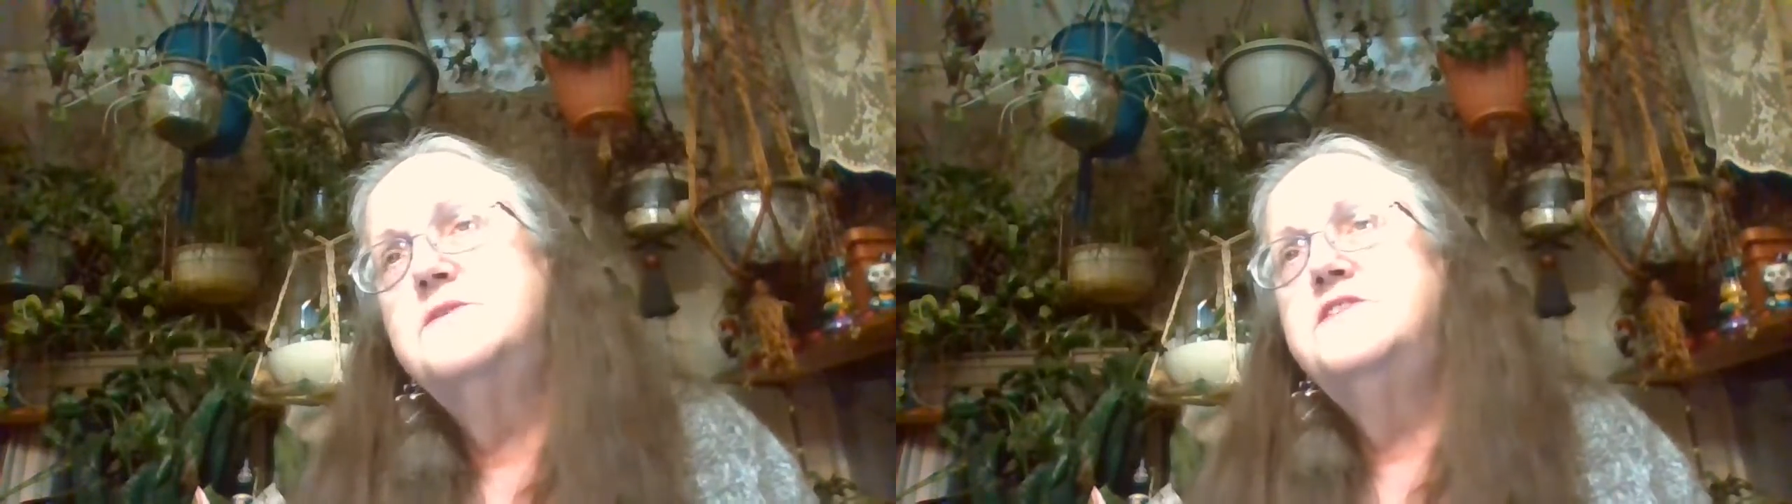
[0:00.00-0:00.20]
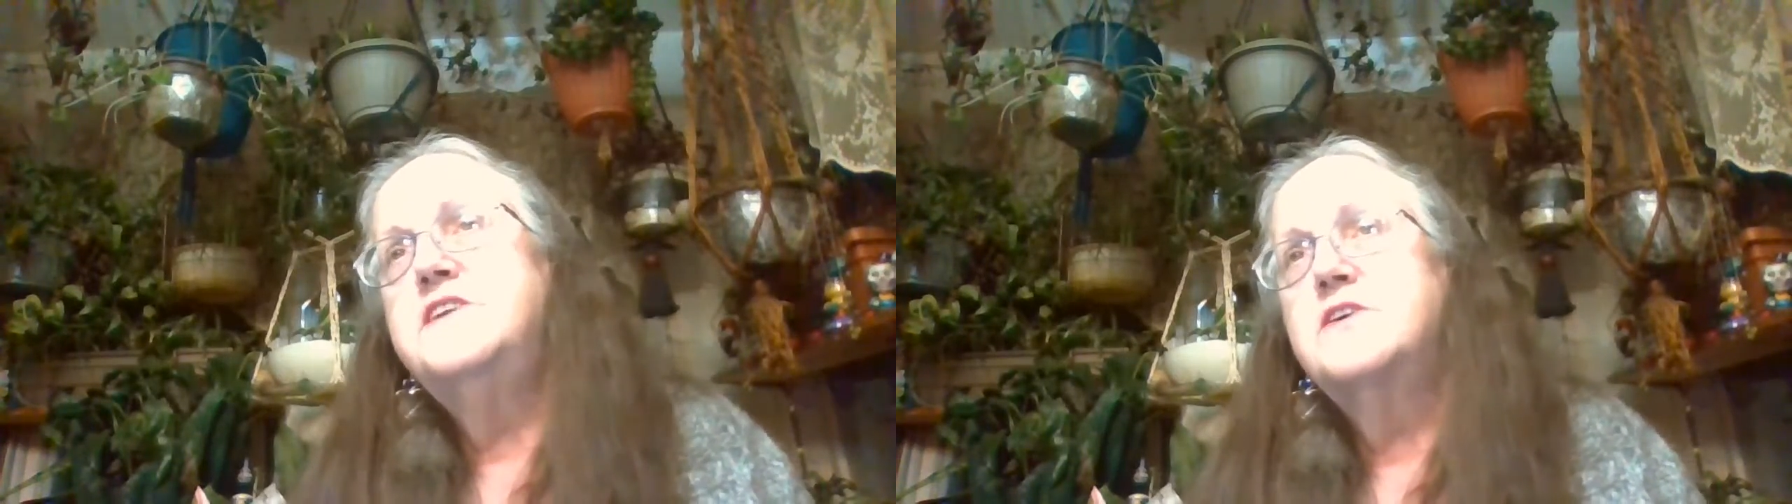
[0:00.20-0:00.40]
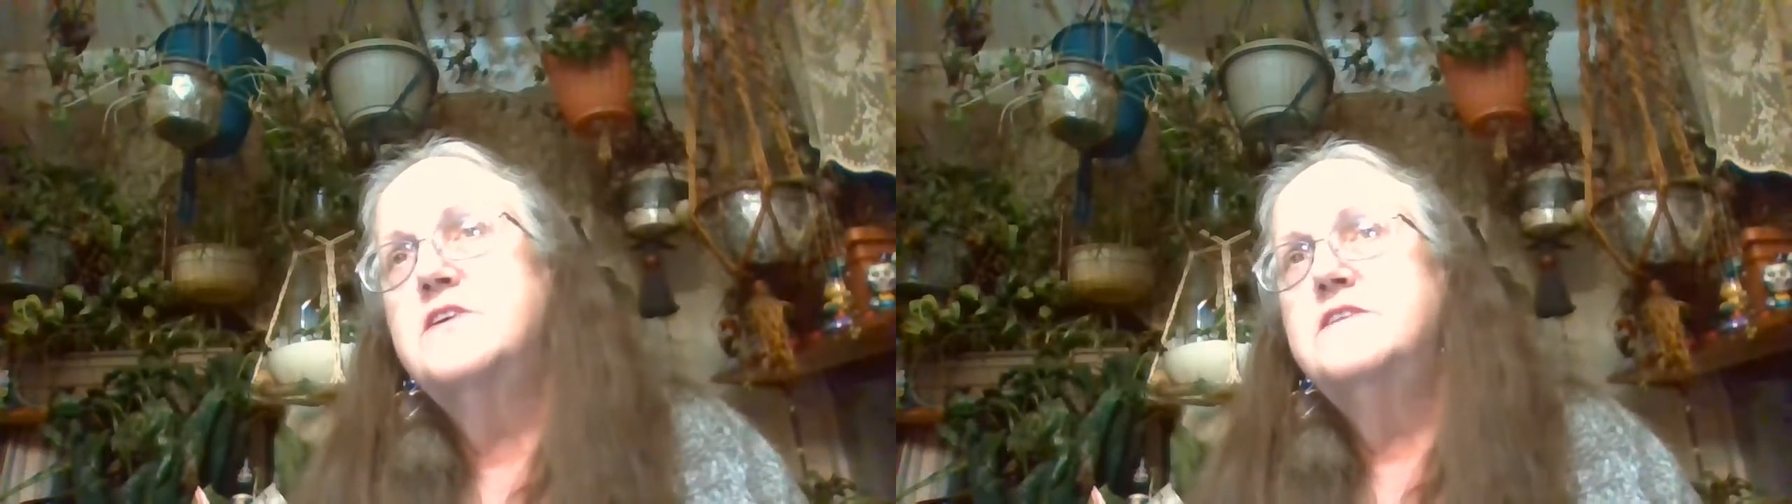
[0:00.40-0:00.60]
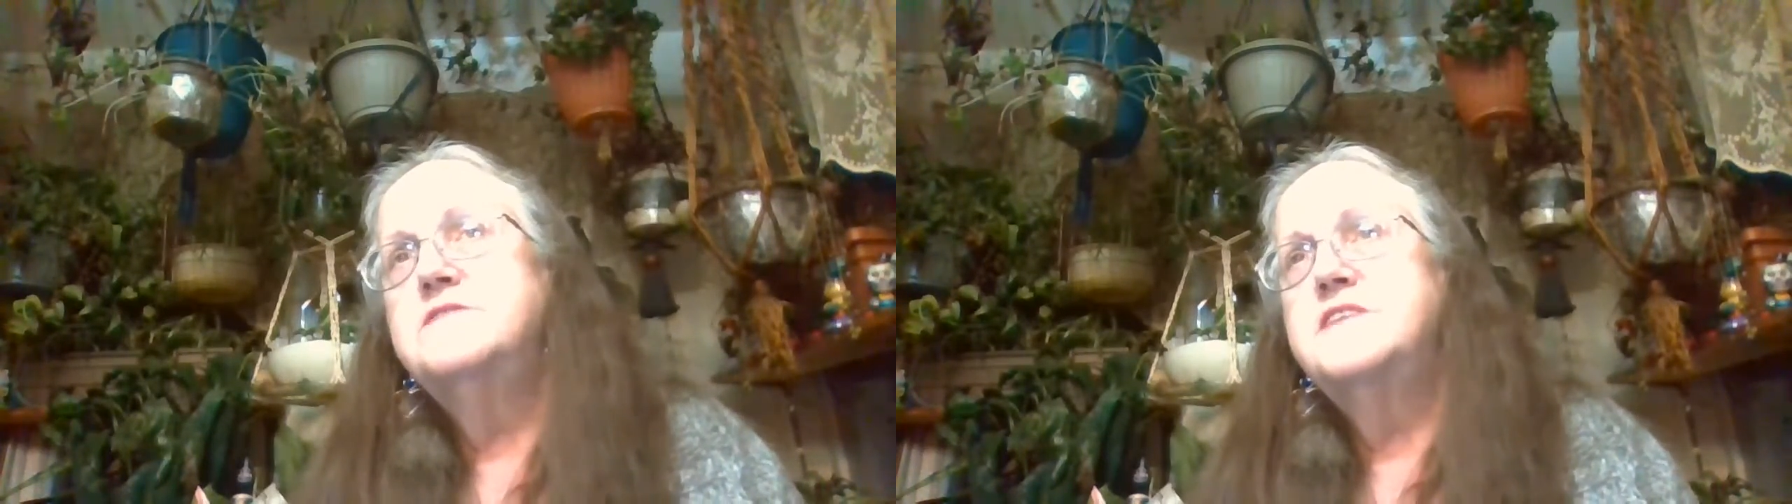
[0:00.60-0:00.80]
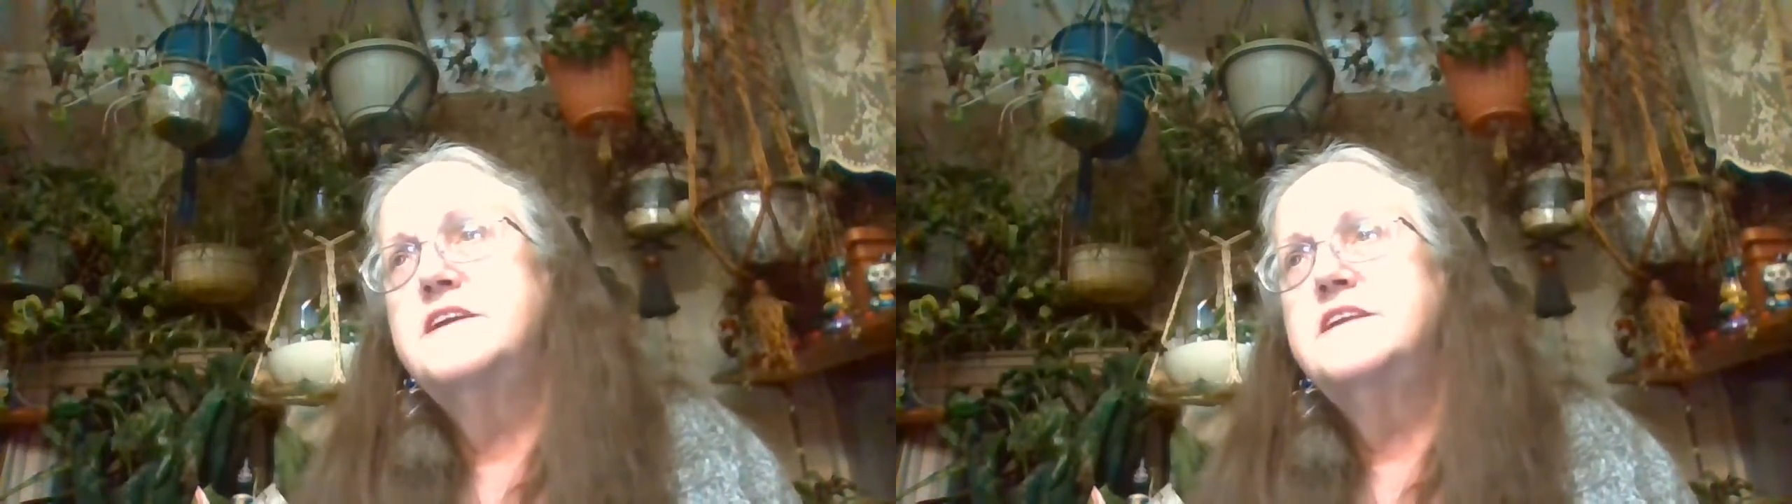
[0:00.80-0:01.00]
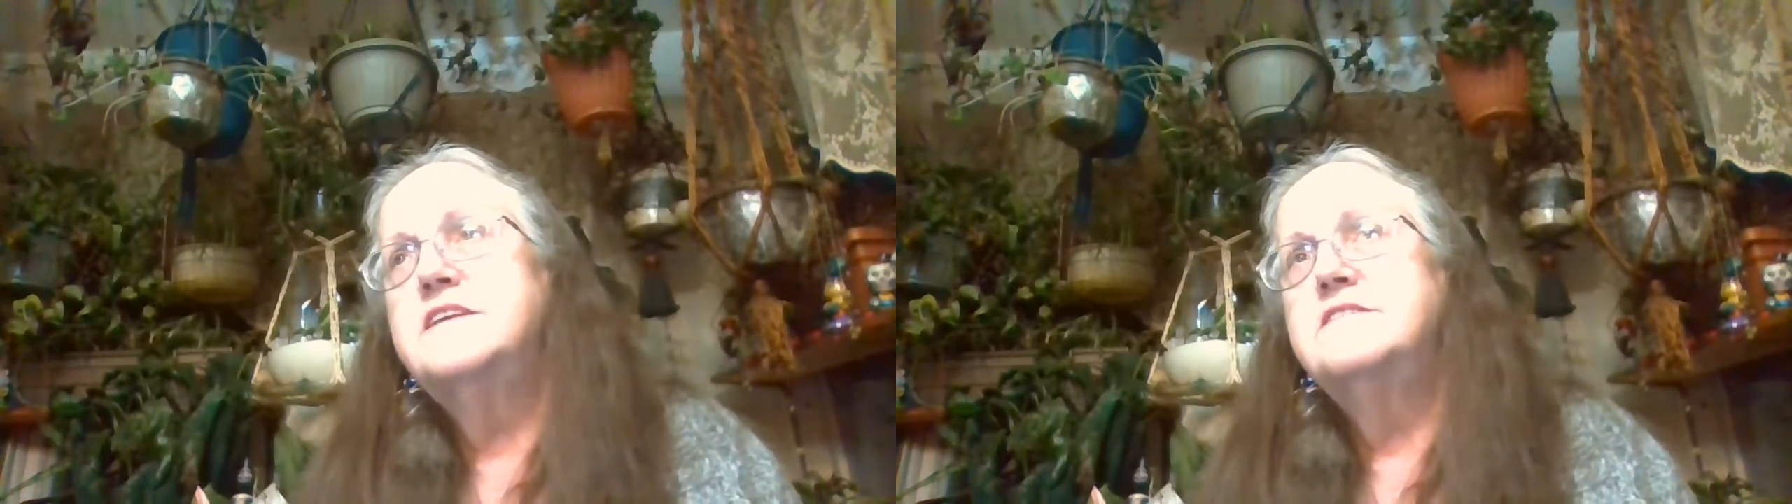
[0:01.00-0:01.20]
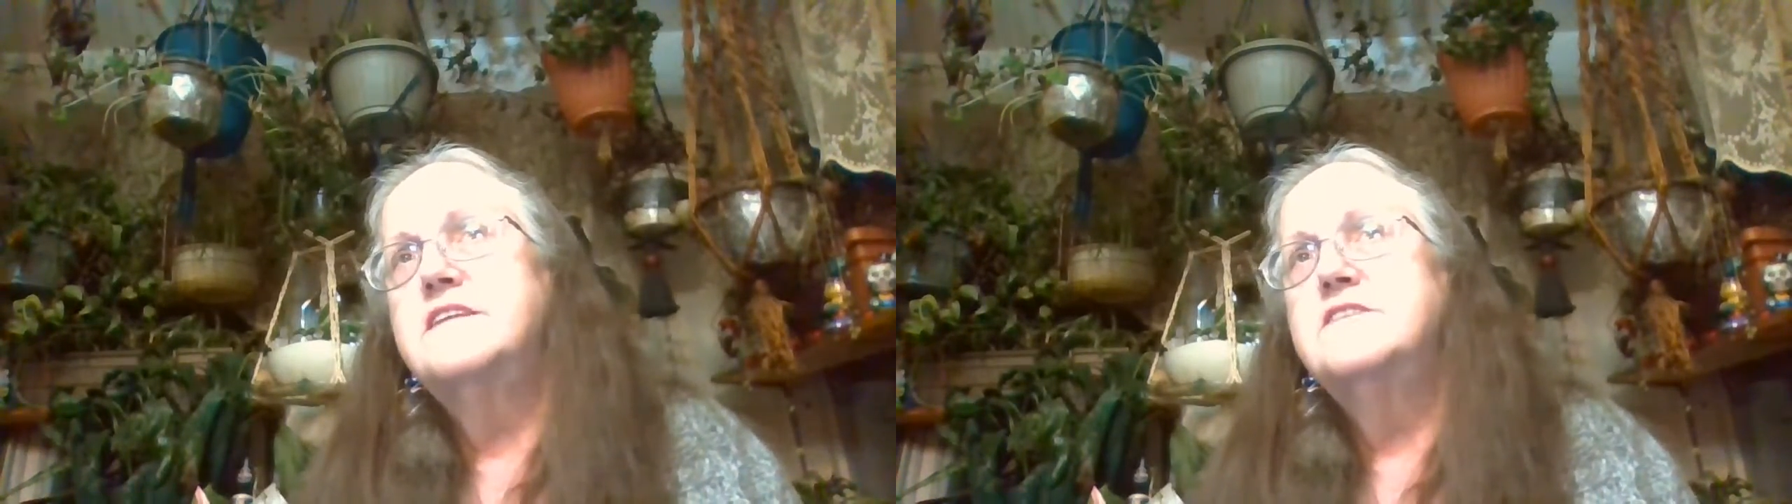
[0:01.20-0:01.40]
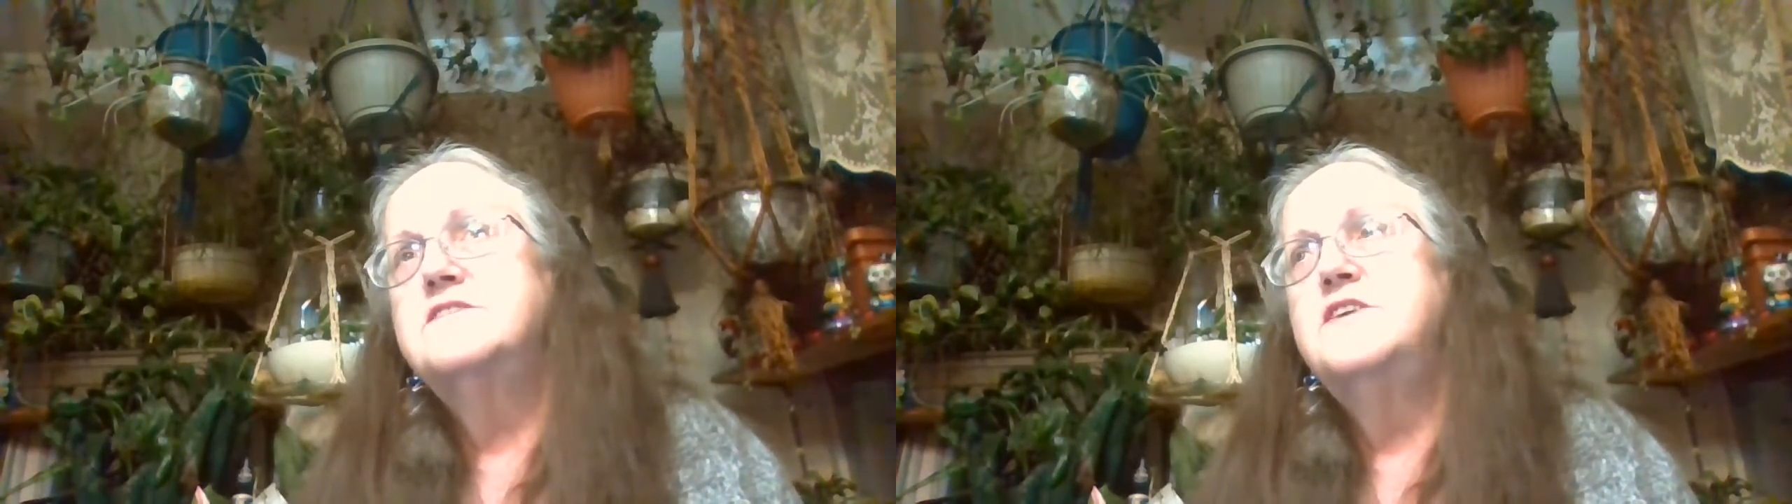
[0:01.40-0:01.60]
She couldn't have said these things